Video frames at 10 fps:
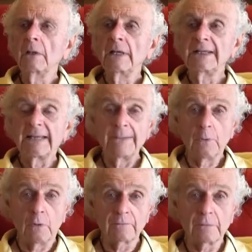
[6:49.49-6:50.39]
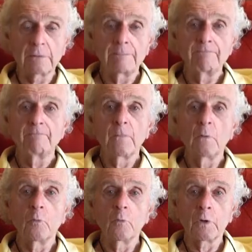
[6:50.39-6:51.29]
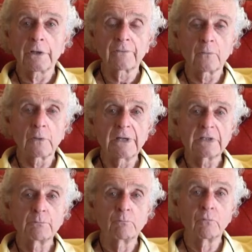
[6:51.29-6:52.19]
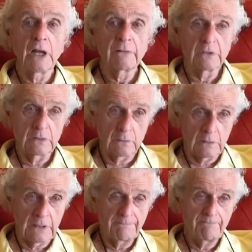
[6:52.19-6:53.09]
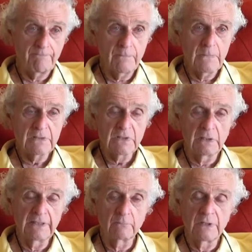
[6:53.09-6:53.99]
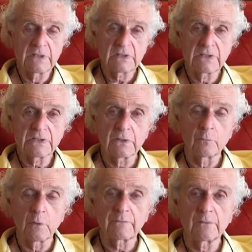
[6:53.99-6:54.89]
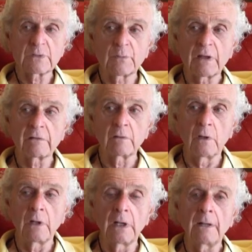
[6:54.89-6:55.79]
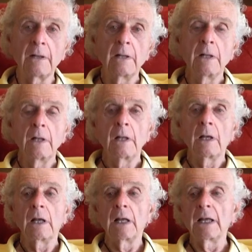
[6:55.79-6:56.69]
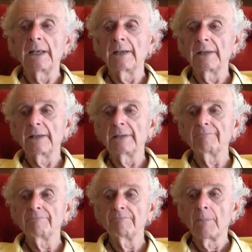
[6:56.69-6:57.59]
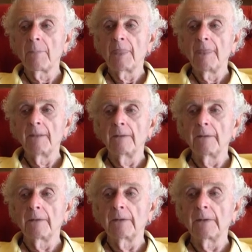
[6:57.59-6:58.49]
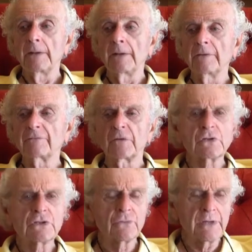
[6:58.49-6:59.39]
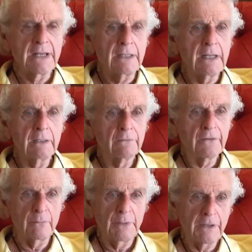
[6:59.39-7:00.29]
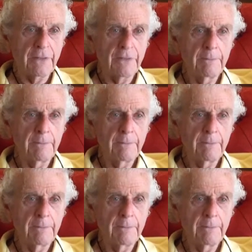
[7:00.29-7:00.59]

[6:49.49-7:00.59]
He came over, worked for his brother-in-law, lived with his sister, worked for his brother-in-law on First Street in Elizabeth.